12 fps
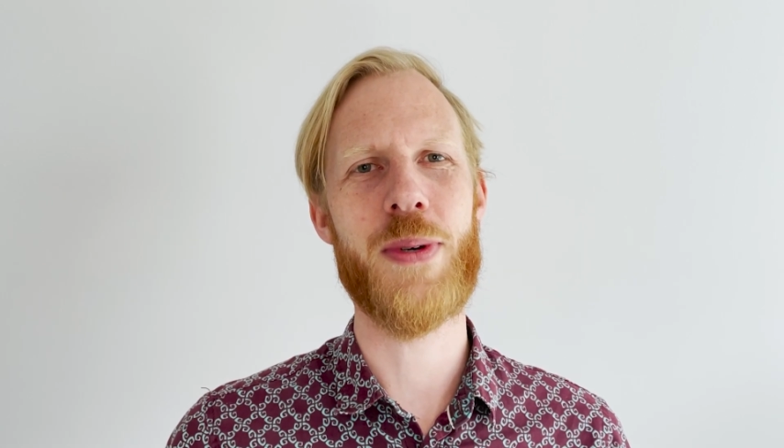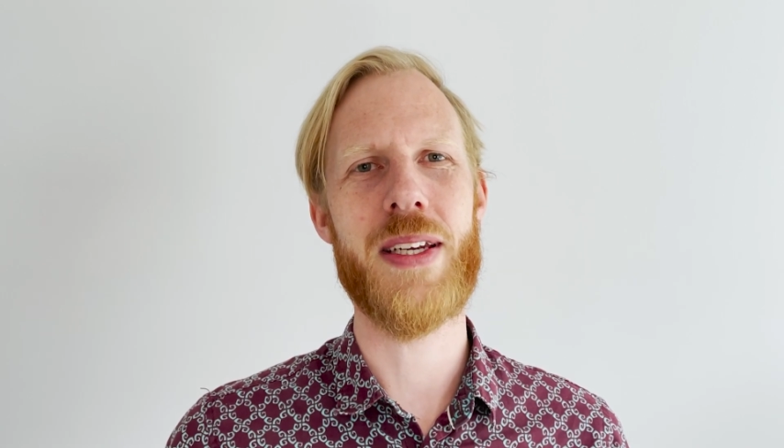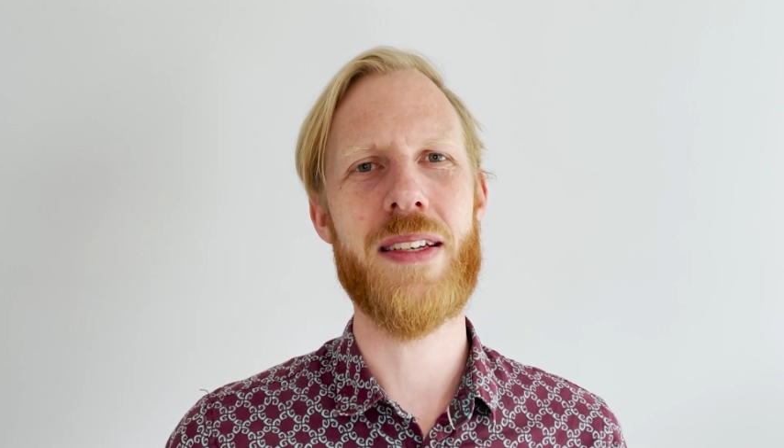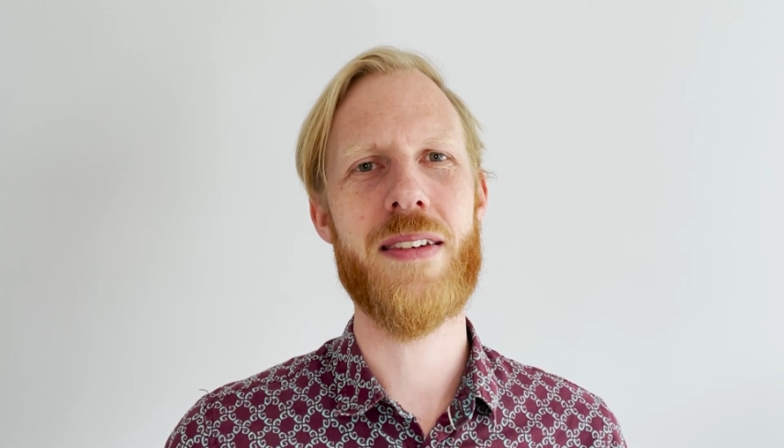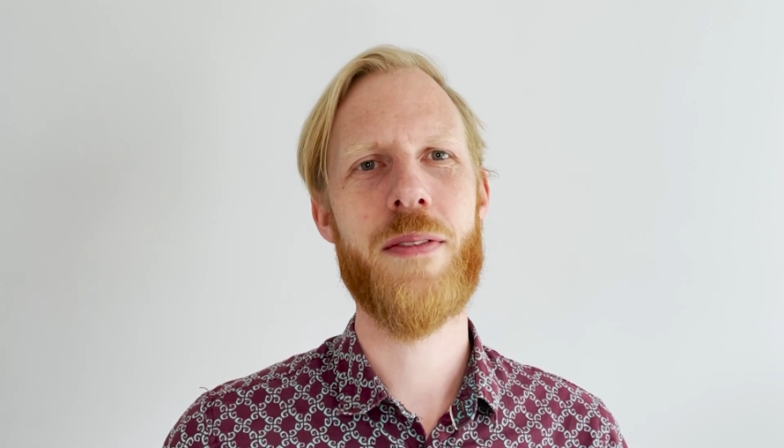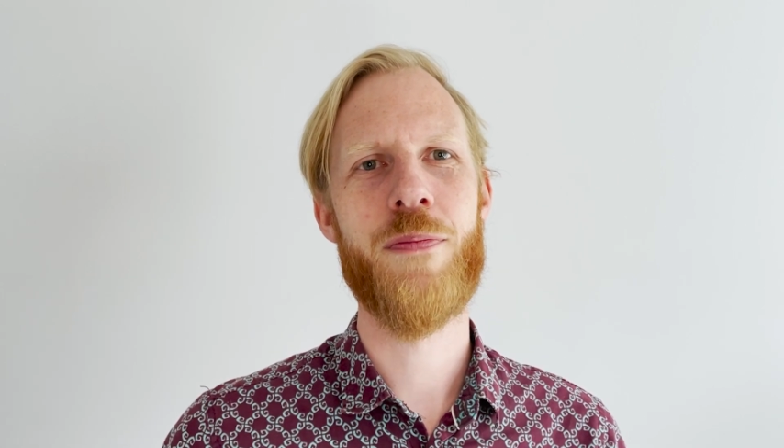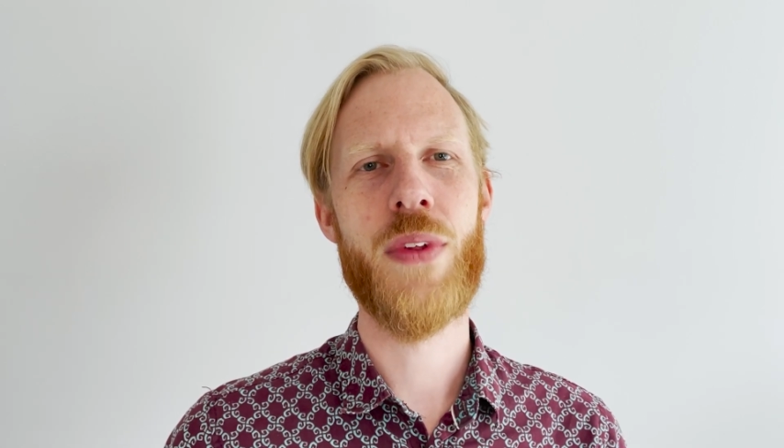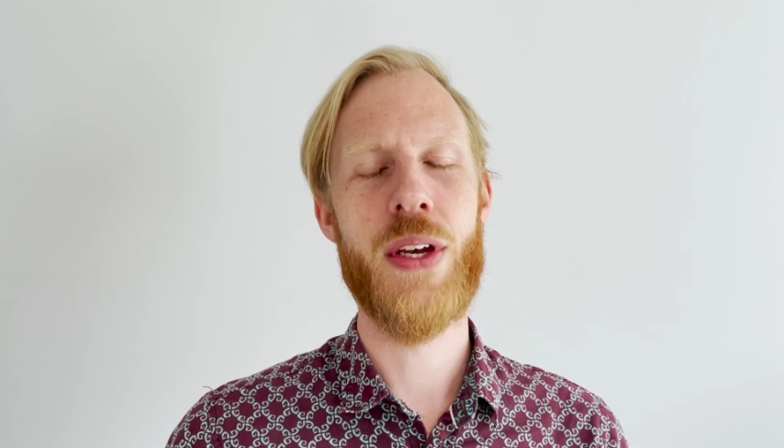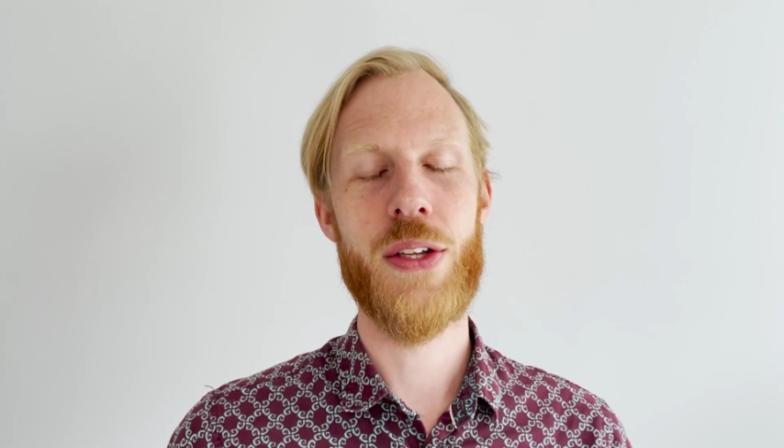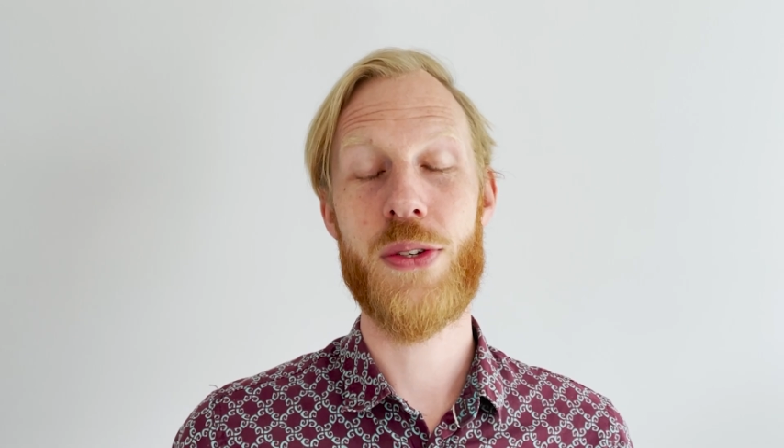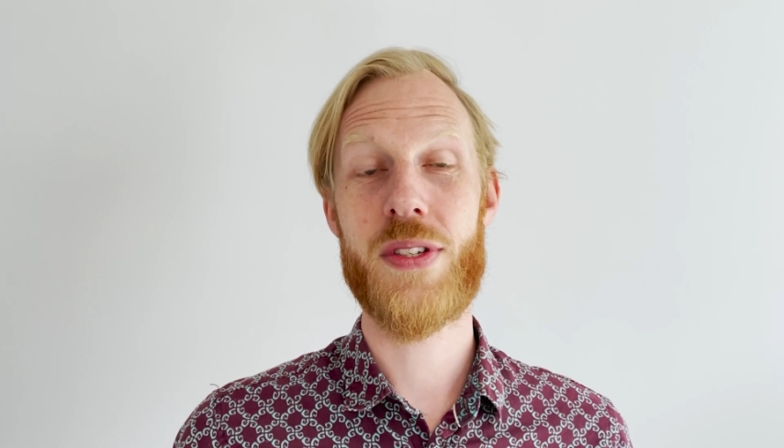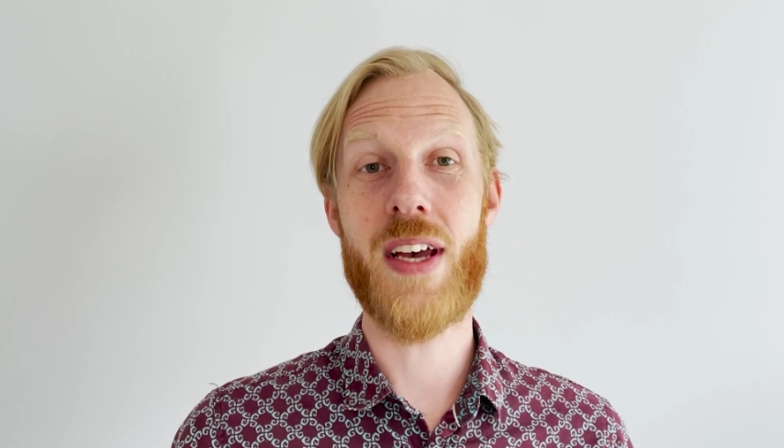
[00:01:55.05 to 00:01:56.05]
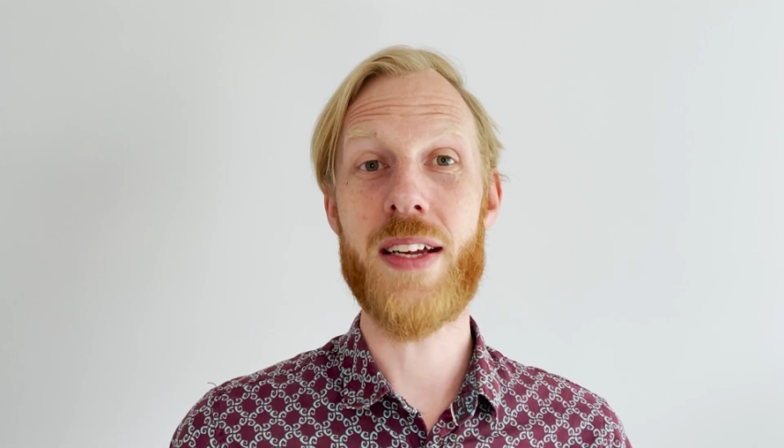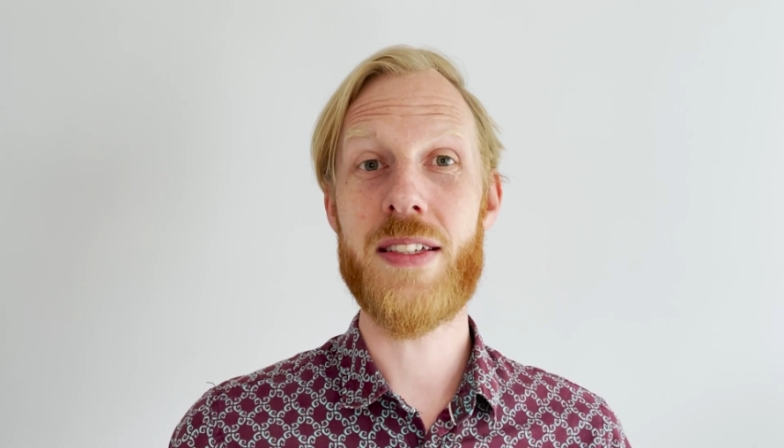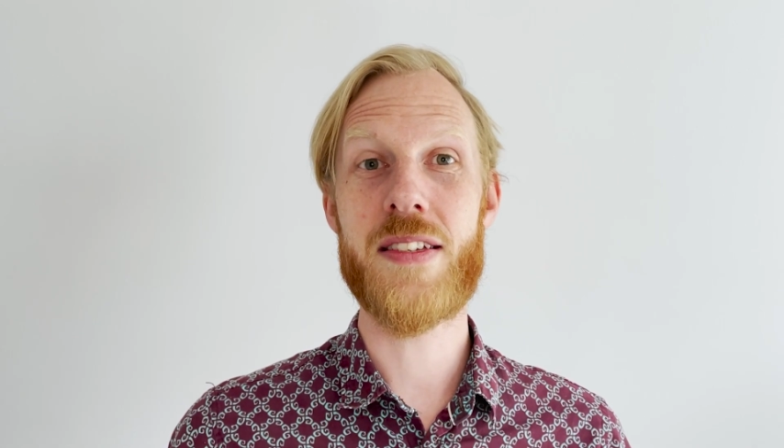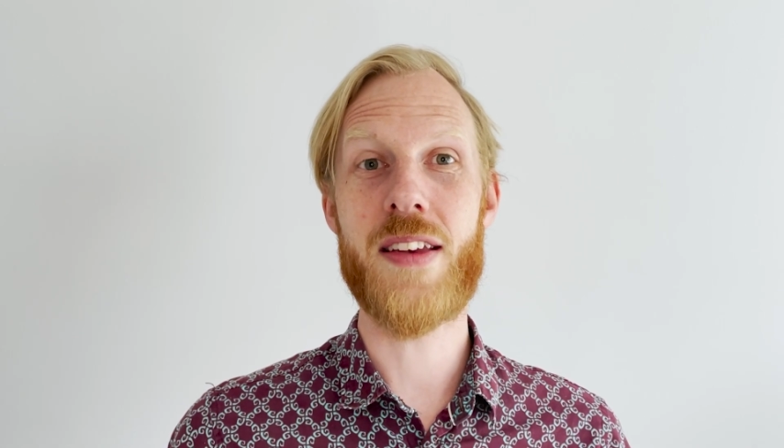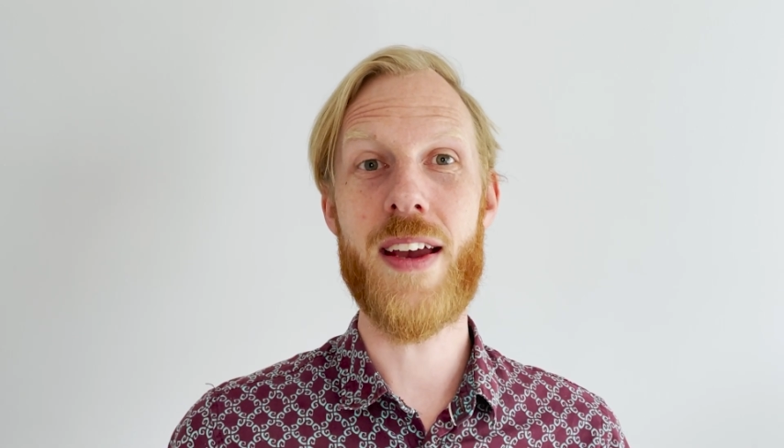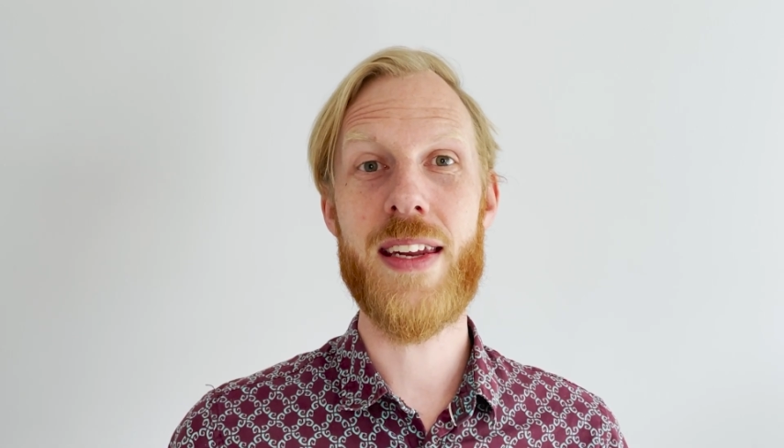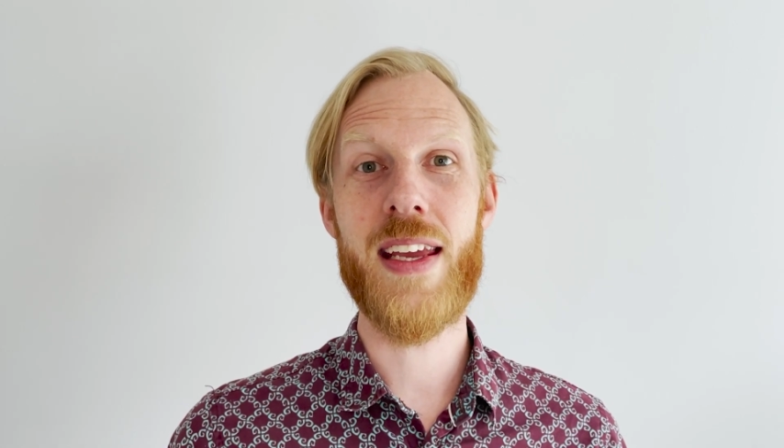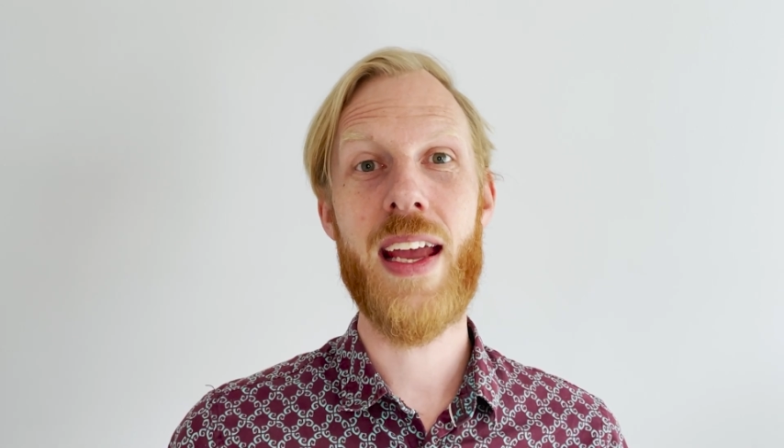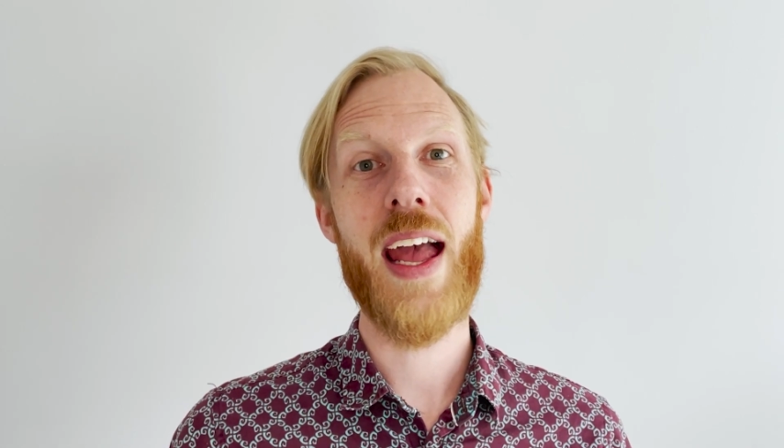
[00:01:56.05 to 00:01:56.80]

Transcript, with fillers: it. To start designing,